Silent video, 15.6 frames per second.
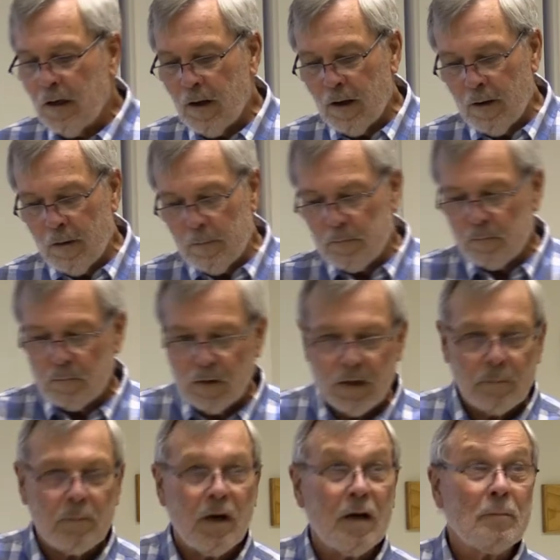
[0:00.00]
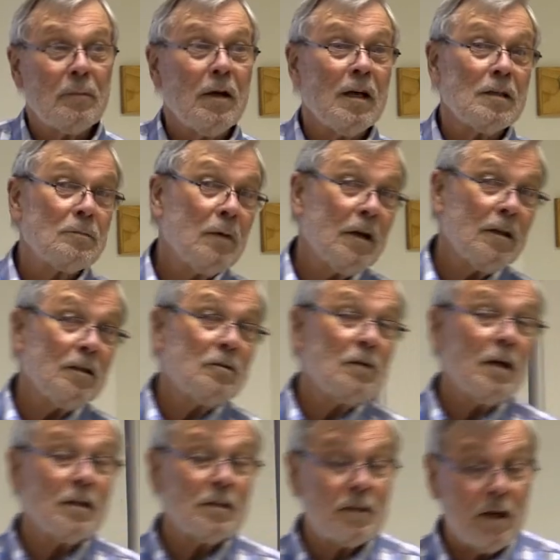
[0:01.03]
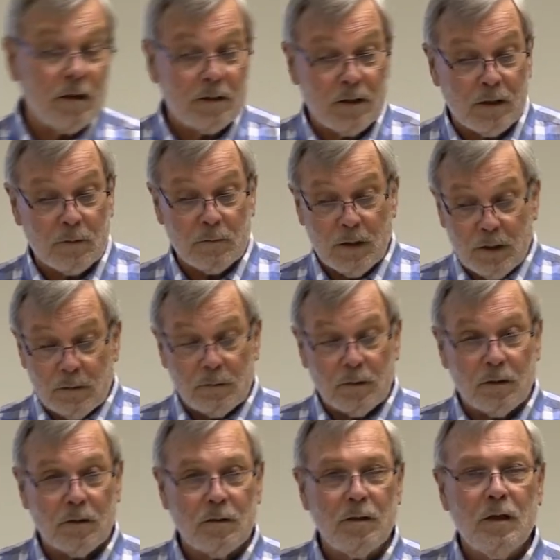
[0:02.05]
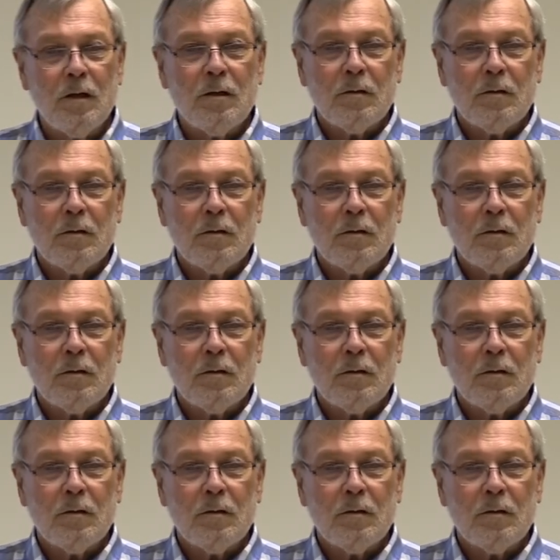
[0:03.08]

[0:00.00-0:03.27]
um, being bypassed by the Transcontinental Railroad